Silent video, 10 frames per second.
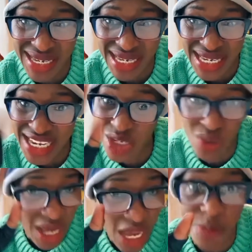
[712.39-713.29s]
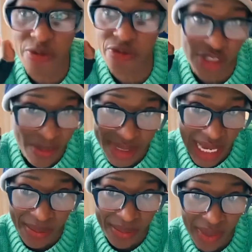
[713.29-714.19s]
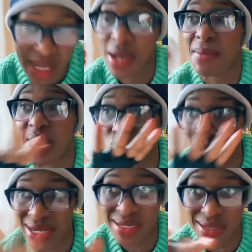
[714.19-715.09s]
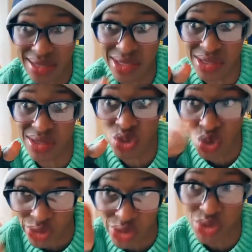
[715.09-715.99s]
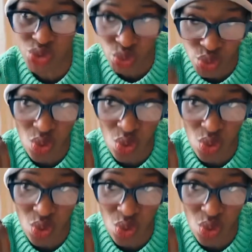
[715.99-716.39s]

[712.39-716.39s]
It will help you for some time, but when it gets used to your